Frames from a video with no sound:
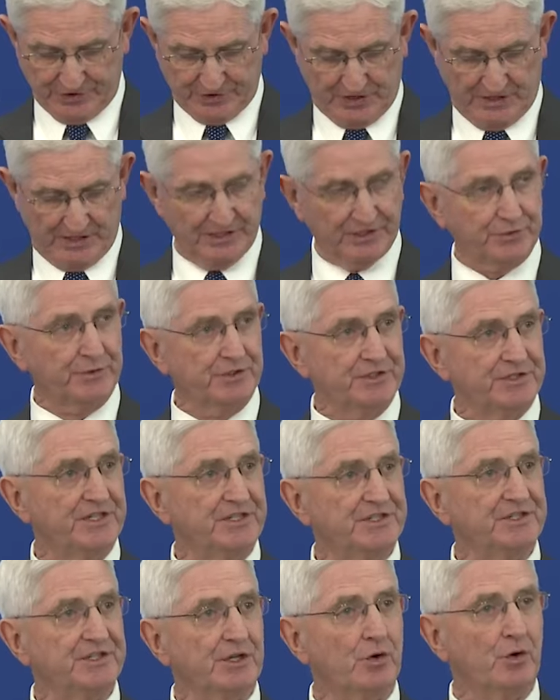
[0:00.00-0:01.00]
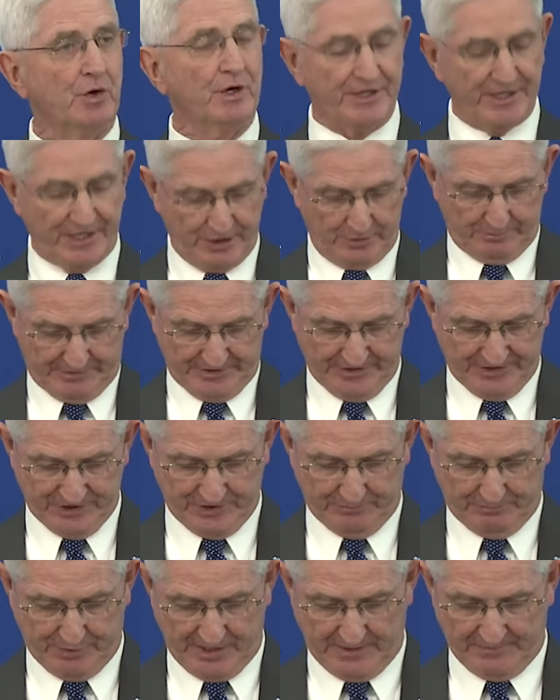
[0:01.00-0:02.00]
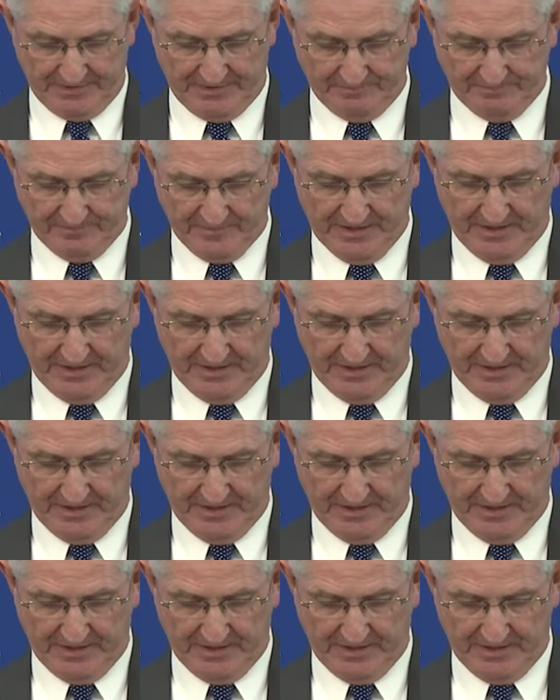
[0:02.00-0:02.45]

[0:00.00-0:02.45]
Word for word: Sheriff Gore defeated Commander